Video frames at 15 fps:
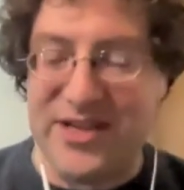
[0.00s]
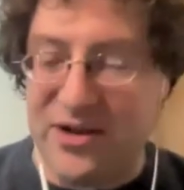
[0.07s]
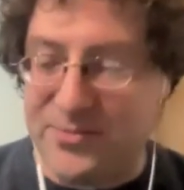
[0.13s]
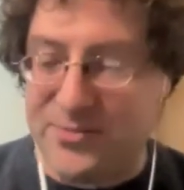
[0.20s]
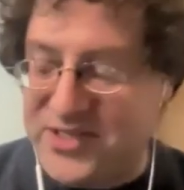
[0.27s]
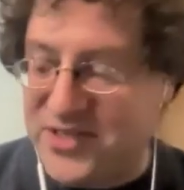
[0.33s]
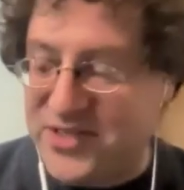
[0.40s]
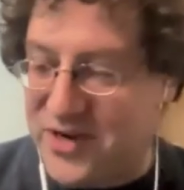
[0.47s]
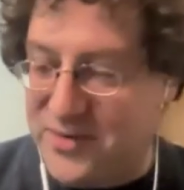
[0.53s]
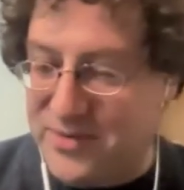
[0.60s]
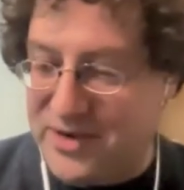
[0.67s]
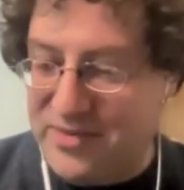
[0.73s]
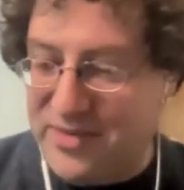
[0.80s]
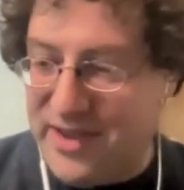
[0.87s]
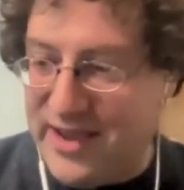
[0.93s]
help us talk
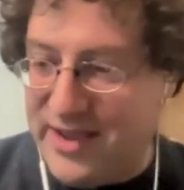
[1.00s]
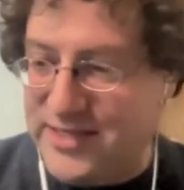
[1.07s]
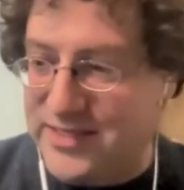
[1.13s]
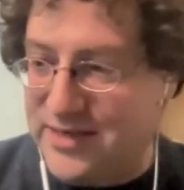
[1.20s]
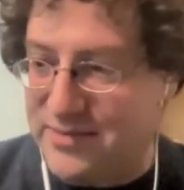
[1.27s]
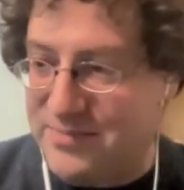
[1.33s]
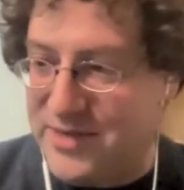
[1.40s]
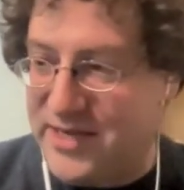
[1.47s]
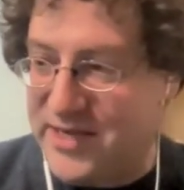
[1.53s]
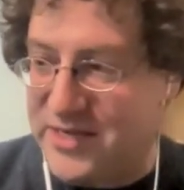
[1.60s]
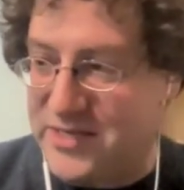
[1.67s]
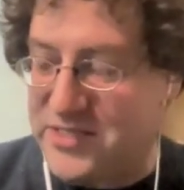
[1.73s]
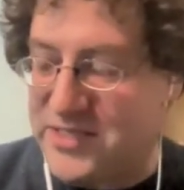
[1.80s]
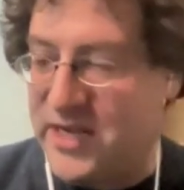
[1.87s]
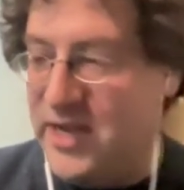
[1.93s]
about that
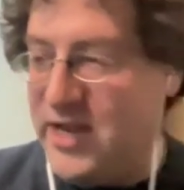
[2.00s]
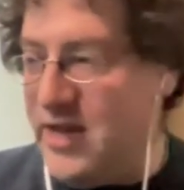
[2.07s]
because